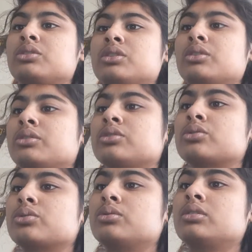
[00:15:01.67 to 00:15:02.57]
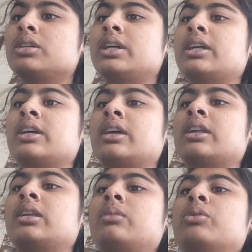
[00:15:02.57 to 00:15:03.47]
to go to school, yelling
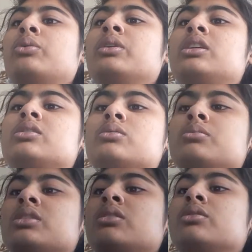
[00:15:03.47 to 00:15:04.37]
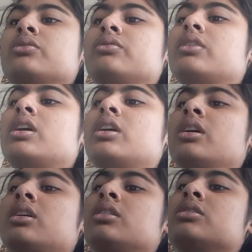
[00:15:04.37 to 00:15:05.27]
at Nemo when he swims out too
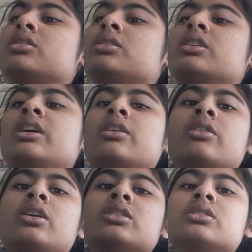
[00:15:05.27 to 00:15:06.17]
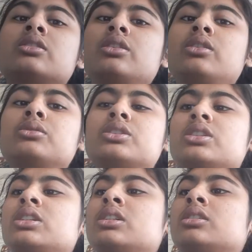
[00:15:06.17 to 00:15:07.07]
far, journeying across the
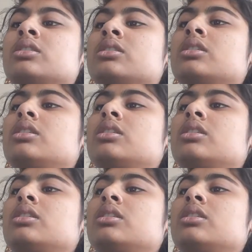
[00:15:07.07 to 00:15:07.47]
ocean.